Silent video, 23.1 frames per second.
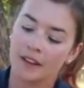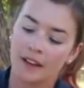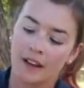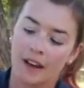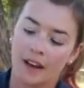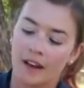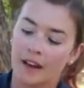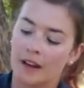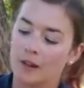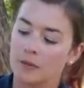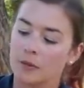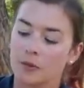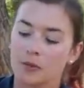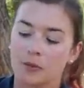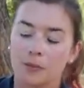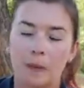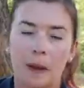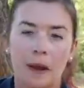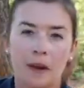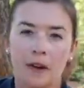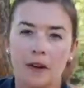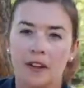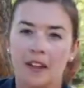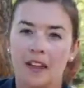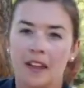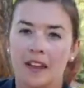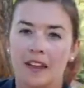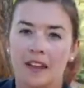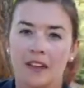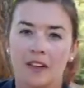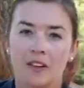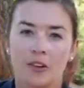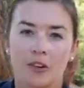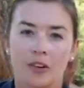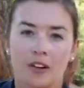um, a repair
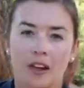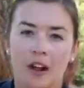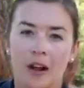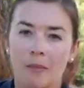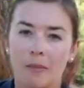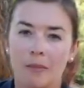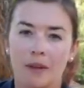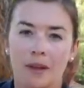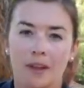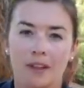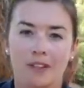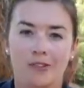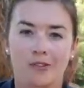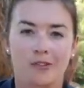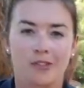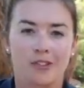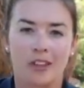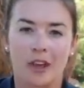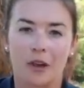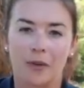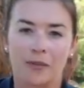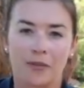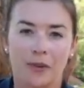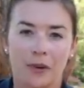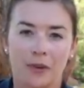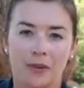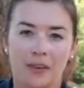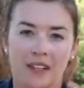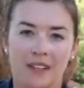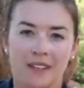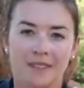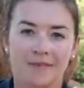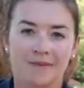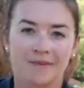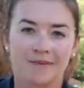kit or compass or cell phone in.